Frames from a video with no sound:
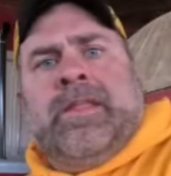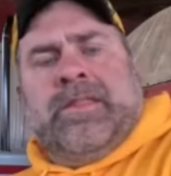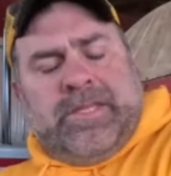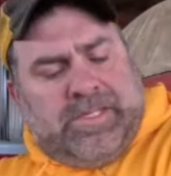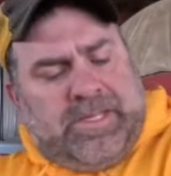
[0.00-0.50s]

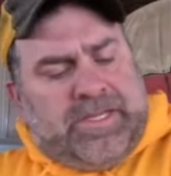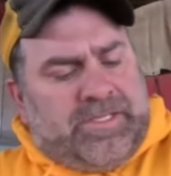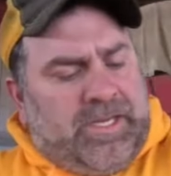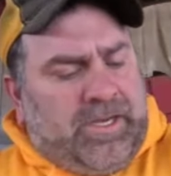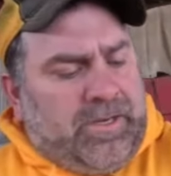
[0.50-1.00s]
And then
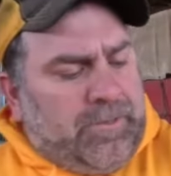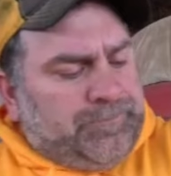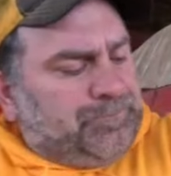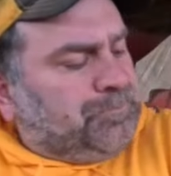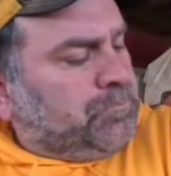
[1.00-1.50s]
this
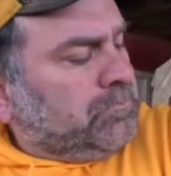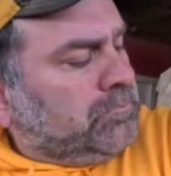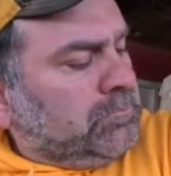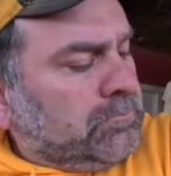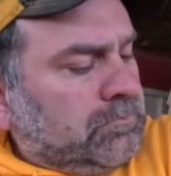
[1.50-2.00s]
here
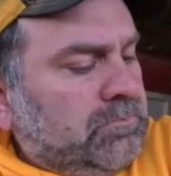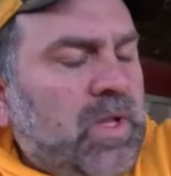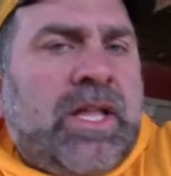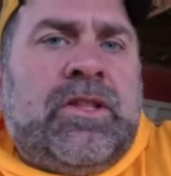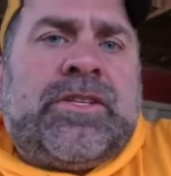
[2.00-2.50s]

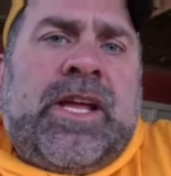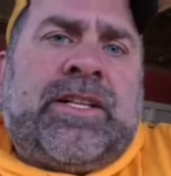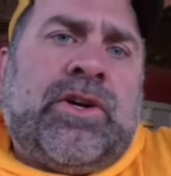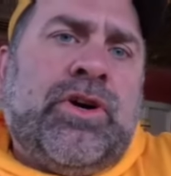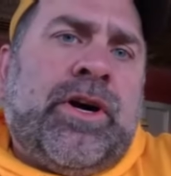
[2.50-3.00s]
looks
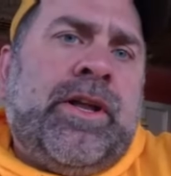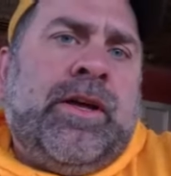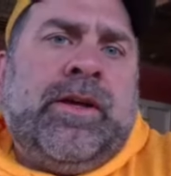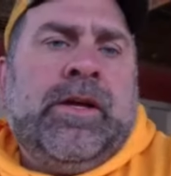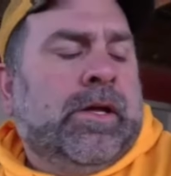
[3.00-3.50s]
like the hood,